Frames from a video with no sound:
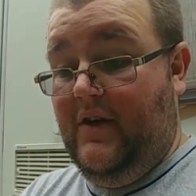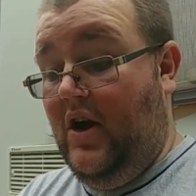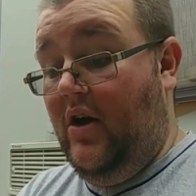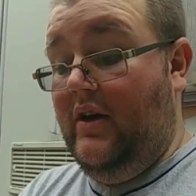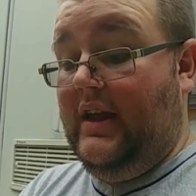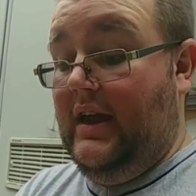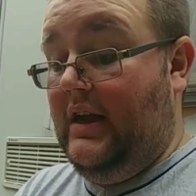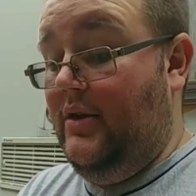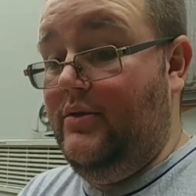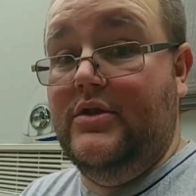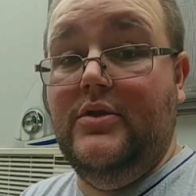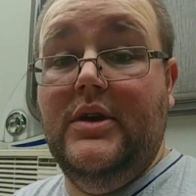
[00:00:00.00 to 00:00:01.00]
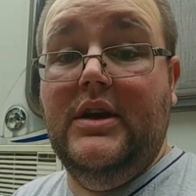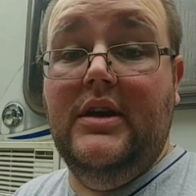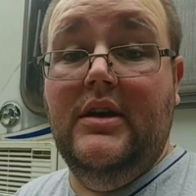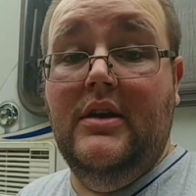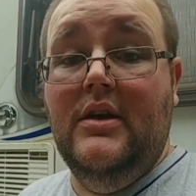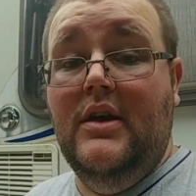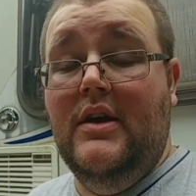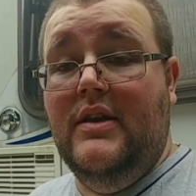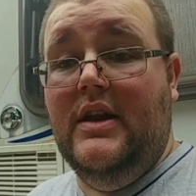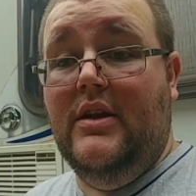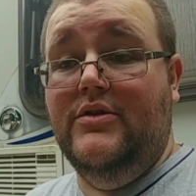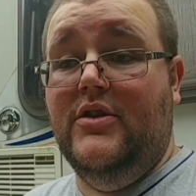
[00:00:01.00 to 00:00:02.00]
I can't get close to it,
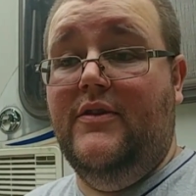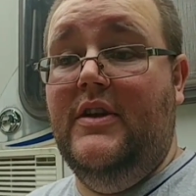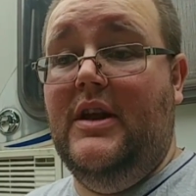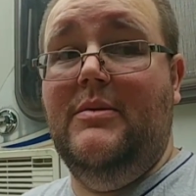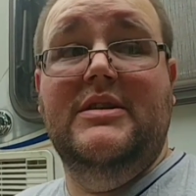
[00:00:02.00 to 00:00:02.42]
then I'll just fill up.